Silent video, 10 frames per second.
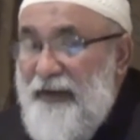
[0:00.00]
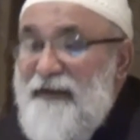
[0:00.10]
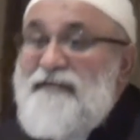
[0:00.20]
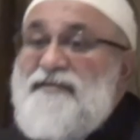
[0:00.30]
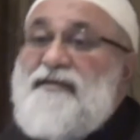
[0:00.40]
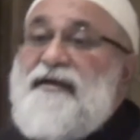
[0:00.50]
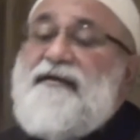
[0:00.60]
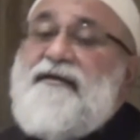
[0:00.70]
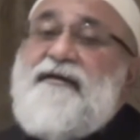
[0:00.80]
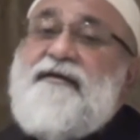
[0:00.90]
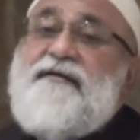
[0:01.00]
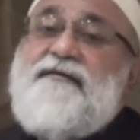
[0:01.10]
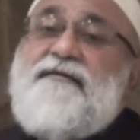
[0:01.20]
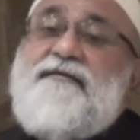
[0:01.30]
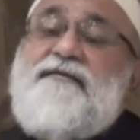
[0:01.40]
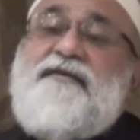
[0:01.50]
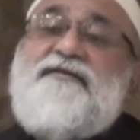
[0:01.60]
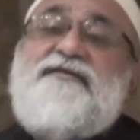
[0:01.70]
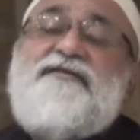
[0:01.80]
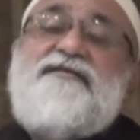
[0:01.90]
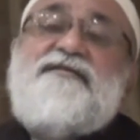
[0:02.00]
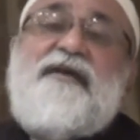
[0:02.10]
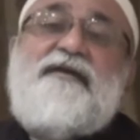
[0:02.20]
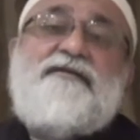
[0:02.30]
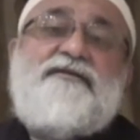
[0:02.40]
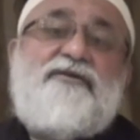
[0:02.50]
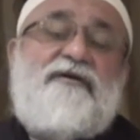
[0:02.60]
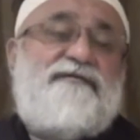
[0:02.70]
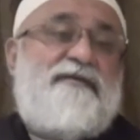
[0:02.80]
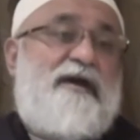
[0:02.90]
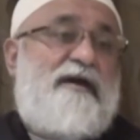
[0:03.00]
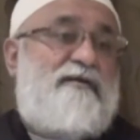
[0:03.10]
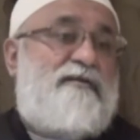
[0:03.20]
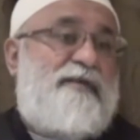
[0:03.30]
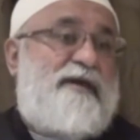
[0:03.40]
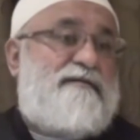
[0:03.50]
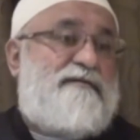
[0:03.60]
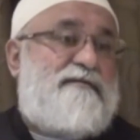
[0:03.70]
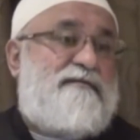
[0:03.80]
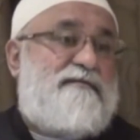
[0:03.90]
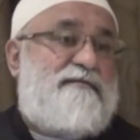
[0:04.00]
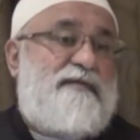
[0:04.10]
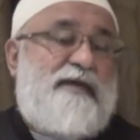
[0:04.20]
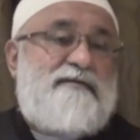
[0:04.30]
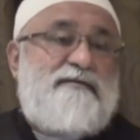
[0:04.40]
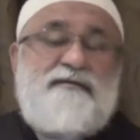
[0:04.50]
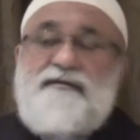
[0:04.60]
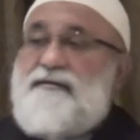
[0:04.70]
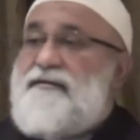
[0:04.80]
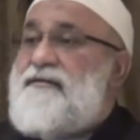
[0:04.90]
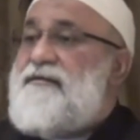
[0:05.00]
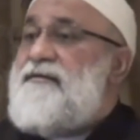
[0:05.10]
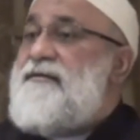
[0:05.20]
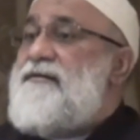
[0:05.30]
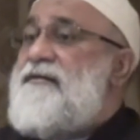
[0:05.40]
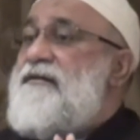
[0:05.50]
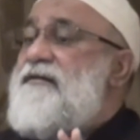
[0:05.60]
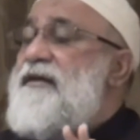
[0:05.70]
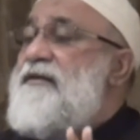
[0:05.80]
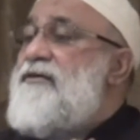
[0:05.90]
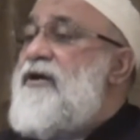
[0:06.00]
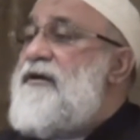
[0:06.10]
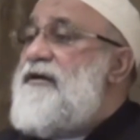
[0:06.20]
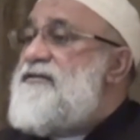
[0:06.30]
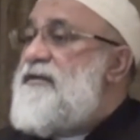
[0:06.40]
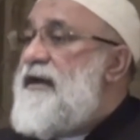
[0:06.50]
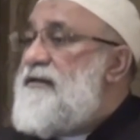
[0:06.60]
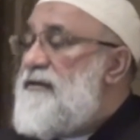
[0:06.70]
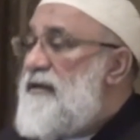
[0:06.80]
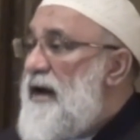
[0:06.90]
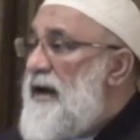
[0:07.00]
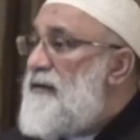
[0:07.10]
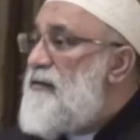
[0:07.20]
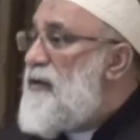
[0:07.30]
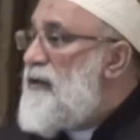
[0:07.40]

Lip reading: And incidentally, this status of the Ahlul Bayt that God has selected Adam